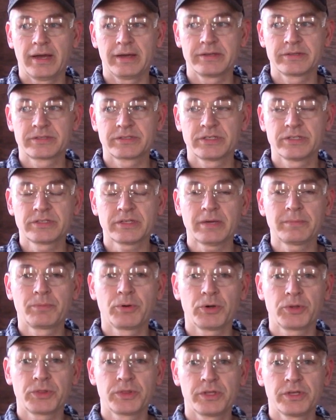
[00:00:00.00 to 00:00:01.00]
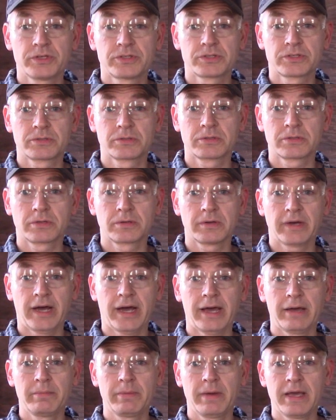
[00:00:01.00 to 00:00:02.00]
Since I put this
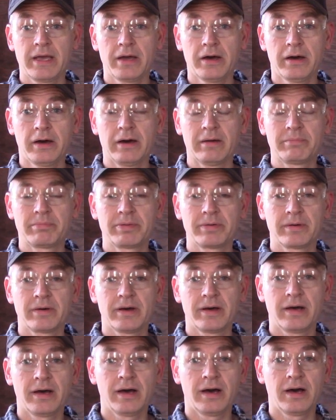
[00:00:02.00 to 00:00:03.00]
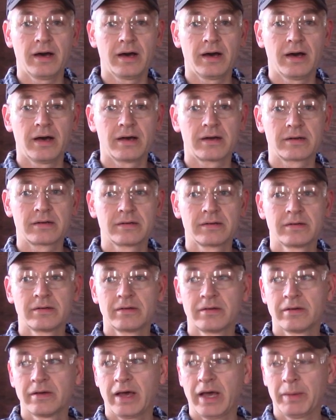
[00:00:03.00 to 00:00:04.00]
high bay up,
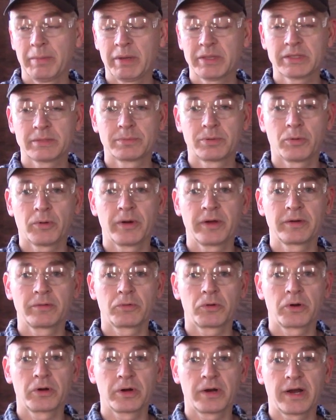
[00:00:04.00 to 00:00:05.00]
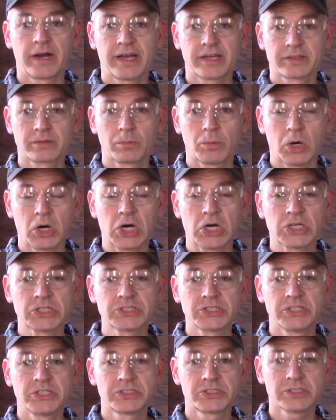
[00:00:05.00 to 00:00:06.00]
I'm at the point where I got the
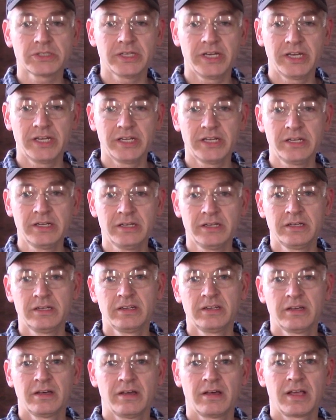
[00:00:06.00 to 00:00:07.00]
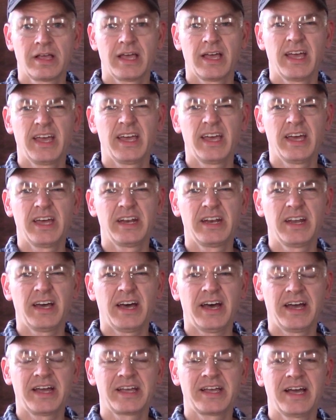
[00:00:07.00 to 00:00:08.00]
walls insulated and
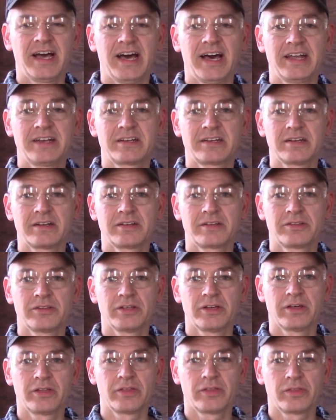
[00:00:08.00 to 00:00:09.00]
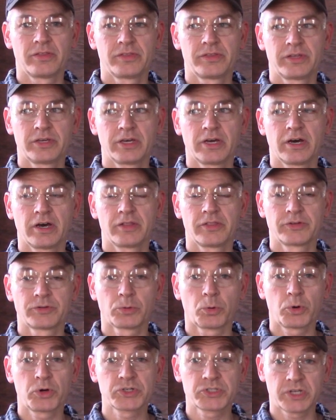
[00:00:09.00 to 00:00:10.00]
I got the
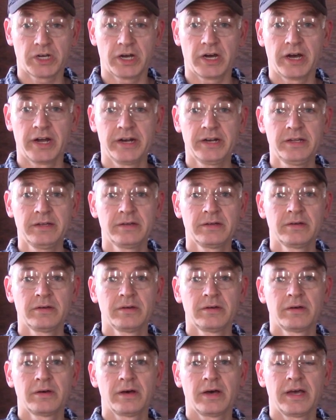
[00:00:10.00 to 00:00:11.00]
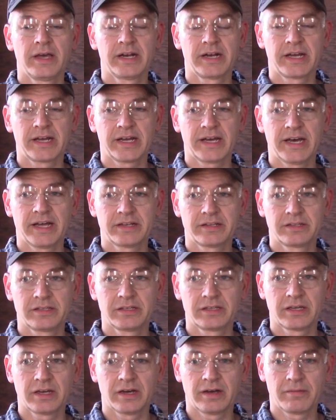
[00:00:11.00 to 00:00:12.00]
doors on, and I got
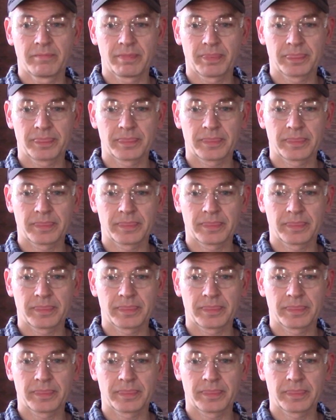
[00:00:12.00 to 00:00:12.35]
the